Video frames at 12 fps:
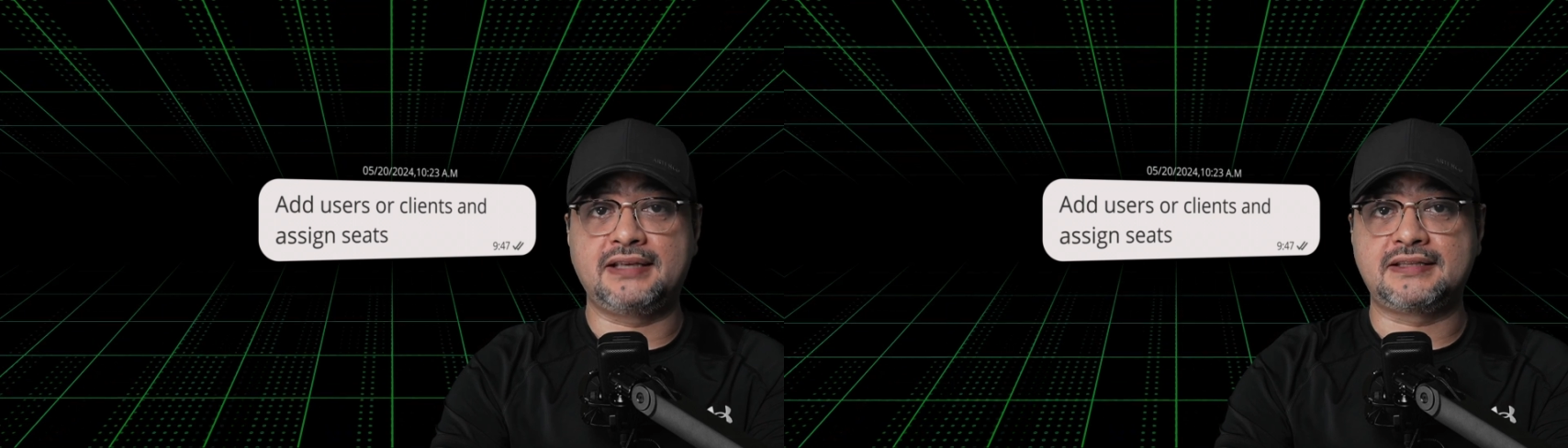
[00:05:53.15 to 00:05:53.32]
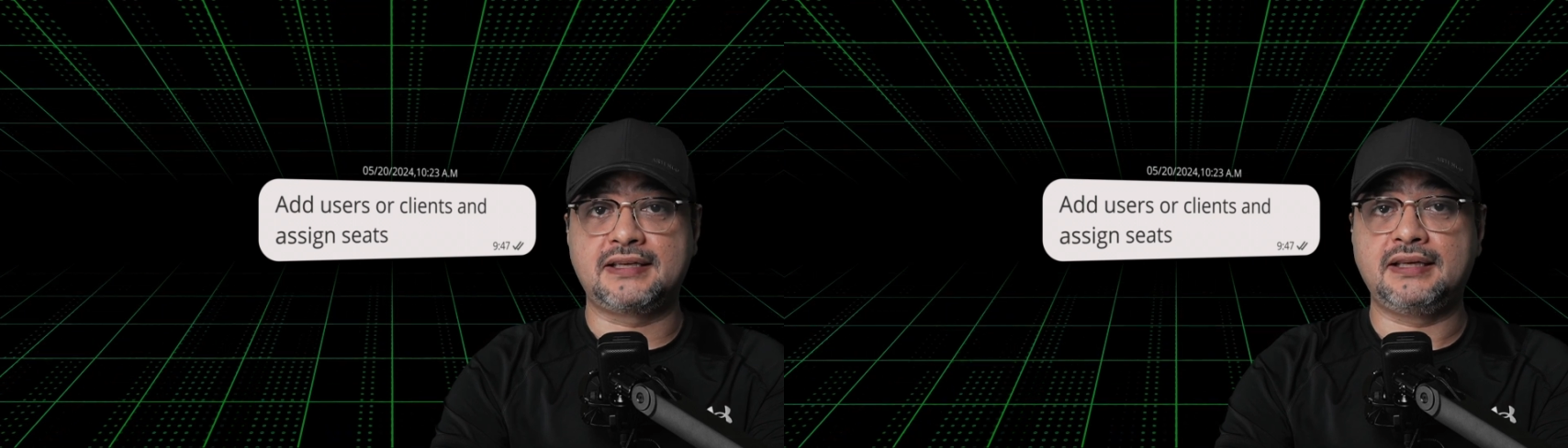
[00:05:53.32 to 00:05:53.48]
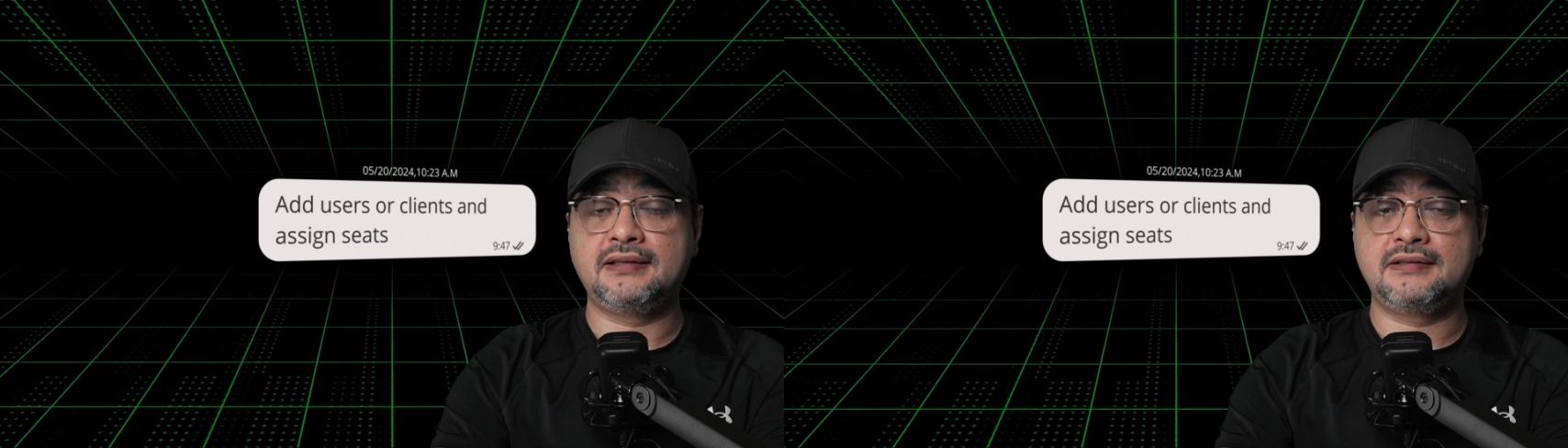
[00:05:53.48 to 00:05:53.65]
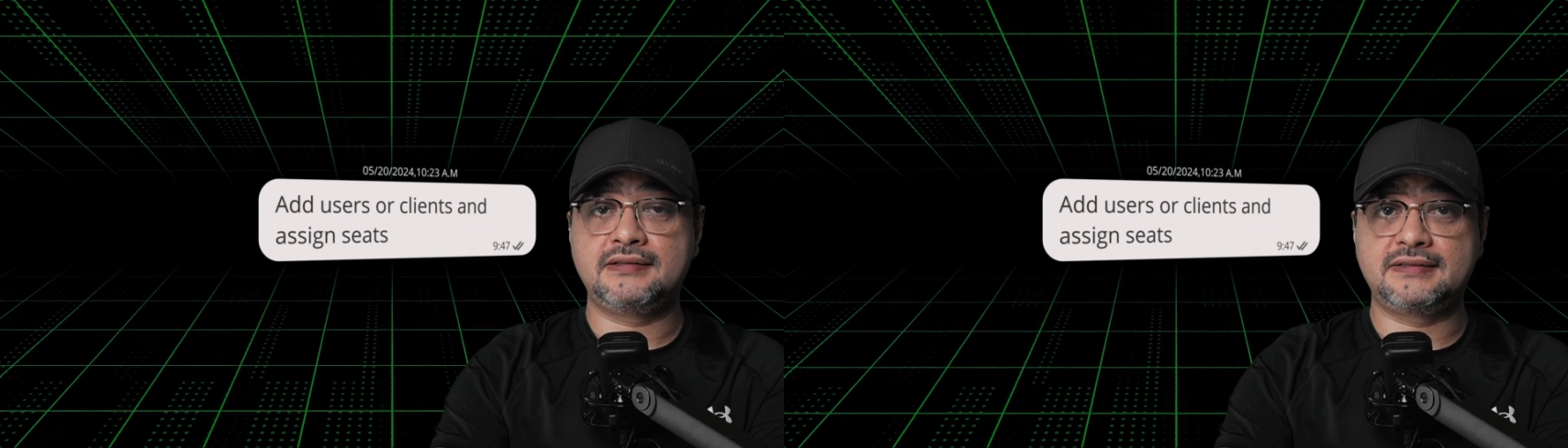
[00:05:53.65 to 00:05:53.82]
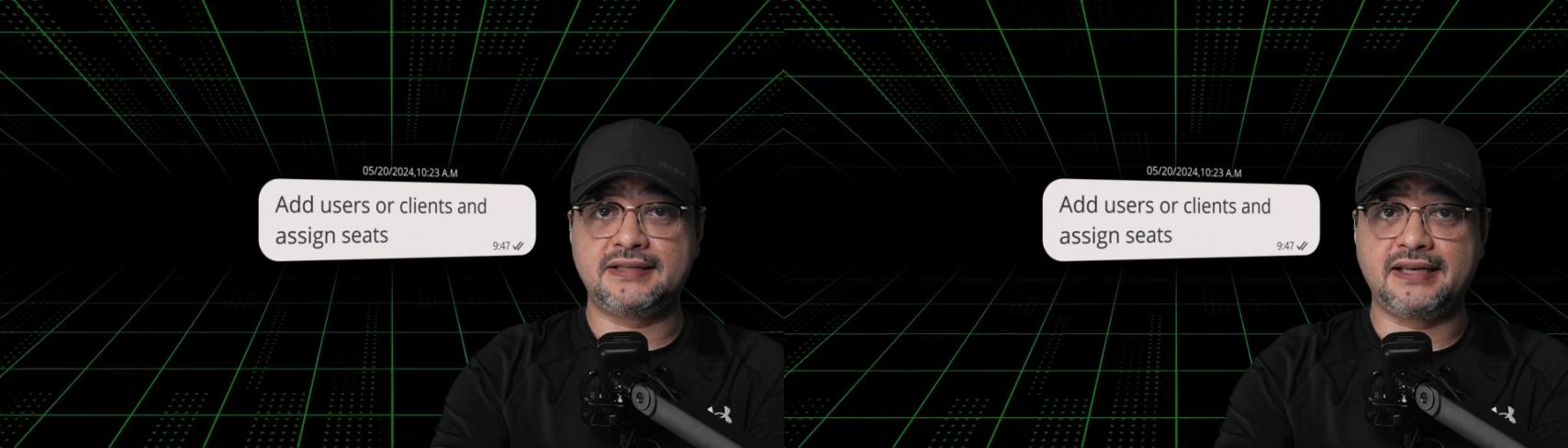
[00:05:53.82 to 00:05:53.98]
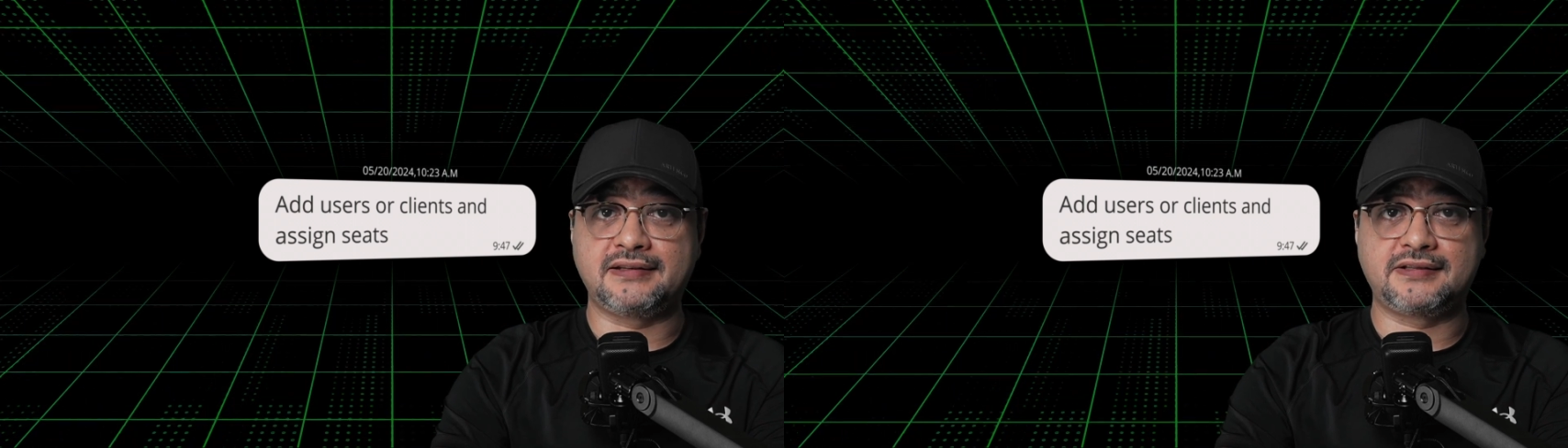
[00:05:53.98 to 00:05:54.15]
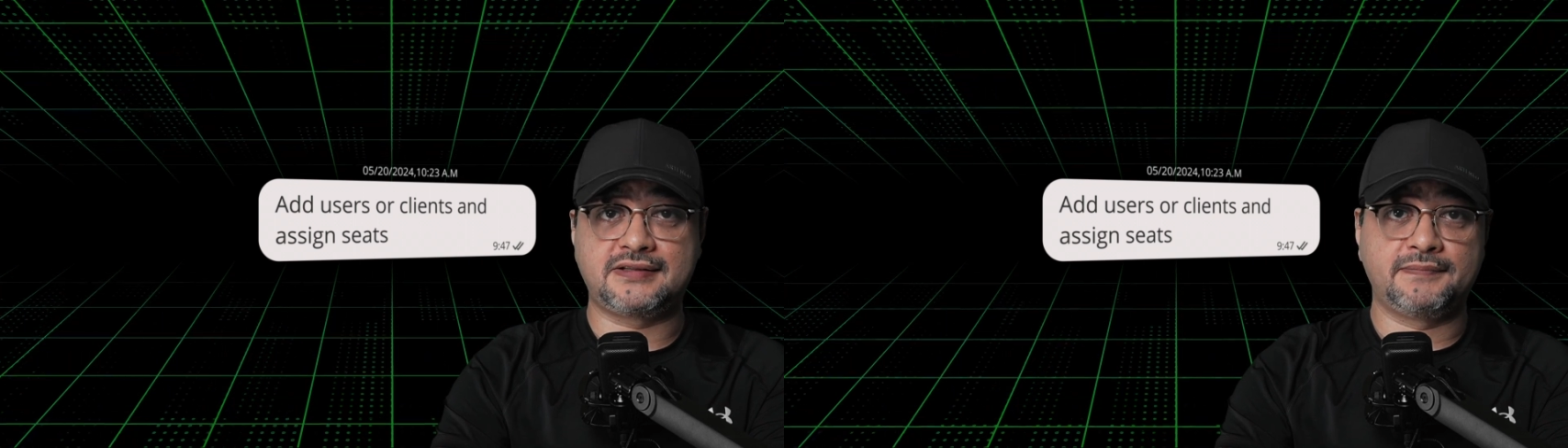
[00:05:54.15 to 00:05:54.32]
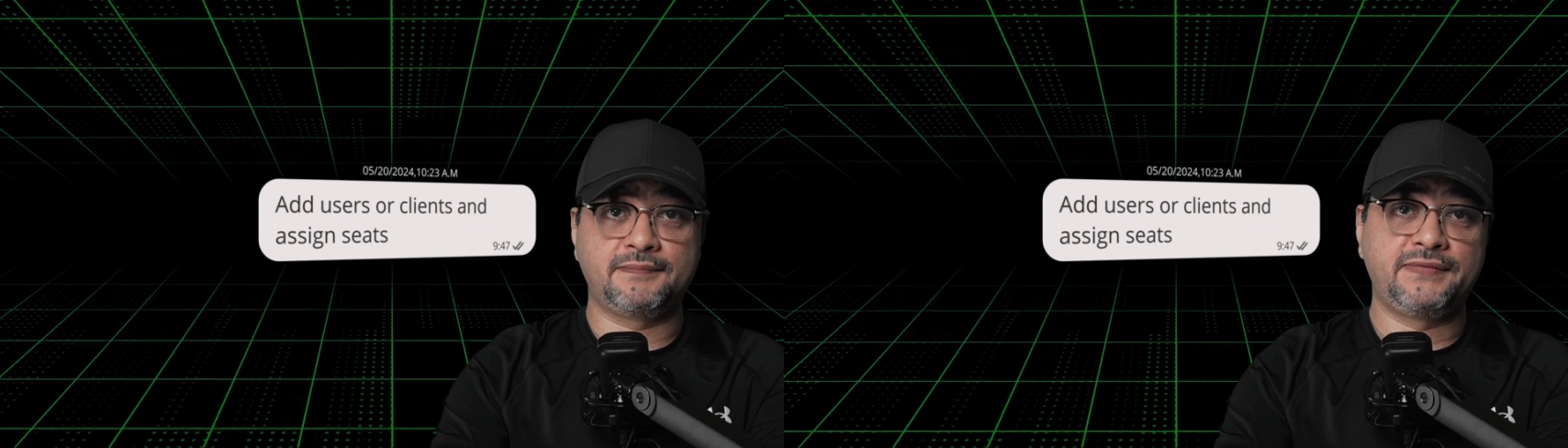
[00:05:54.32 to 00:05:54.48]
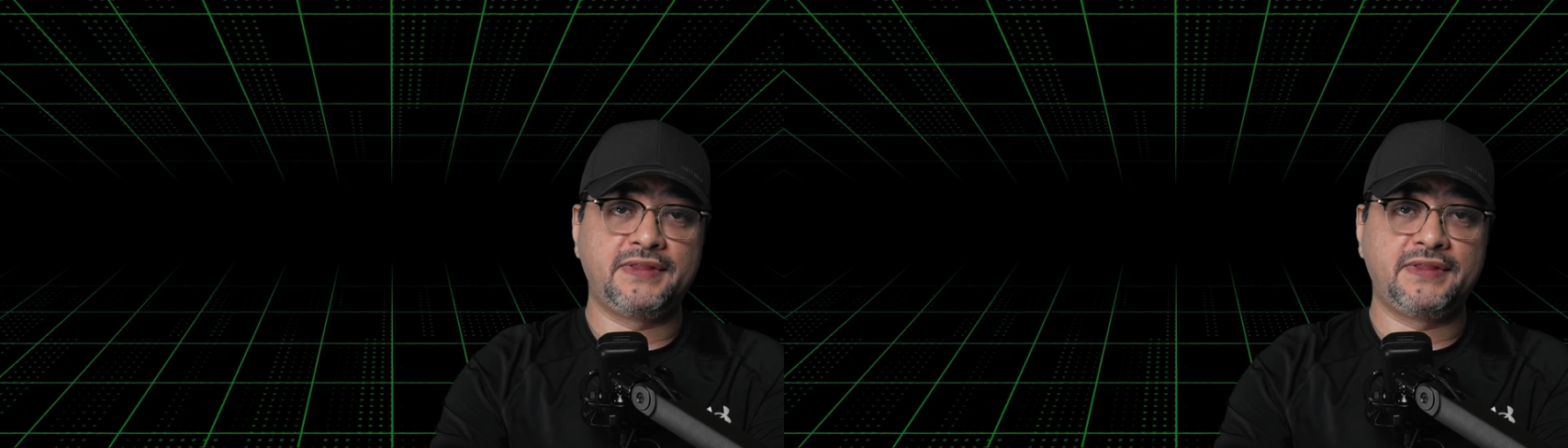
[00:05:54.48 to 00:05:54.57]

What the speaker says: assign seats.